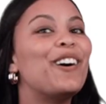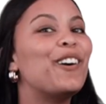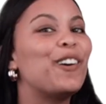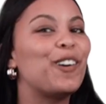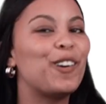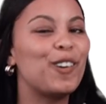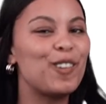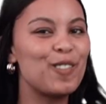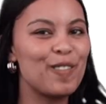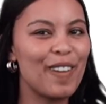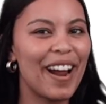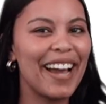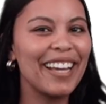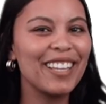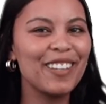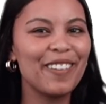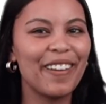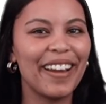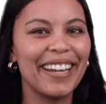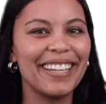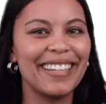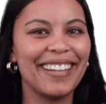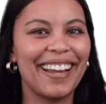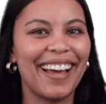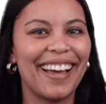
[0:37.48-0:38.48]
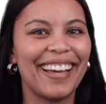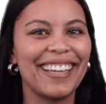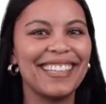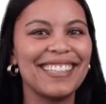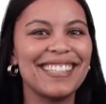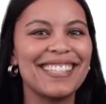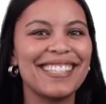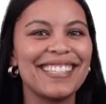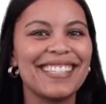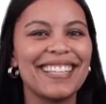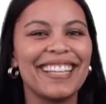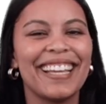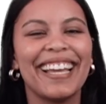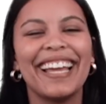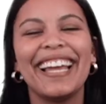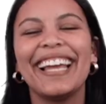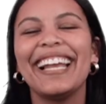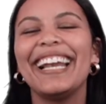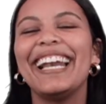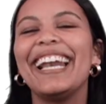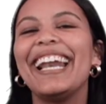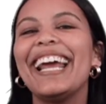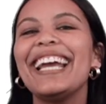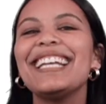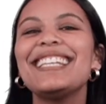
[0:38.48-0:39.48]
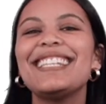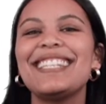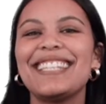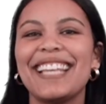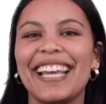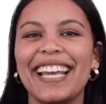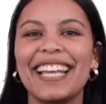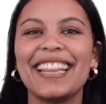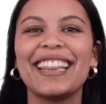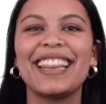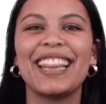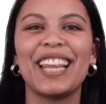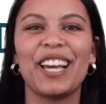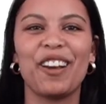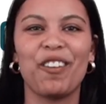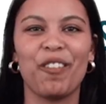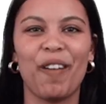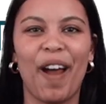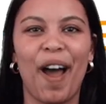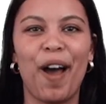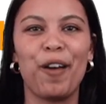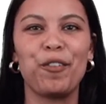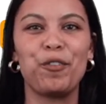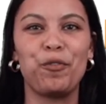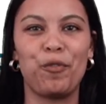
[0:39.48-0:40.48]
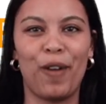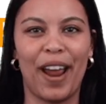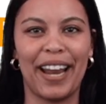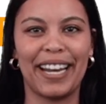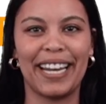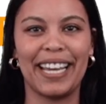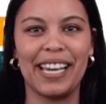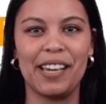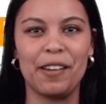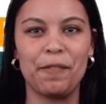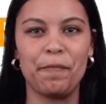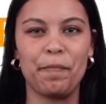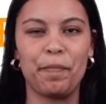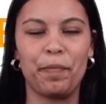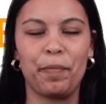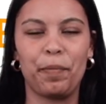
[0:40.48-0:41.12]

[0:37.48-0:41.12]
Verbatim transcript: Alright, grade 9s, let's hit the ground running.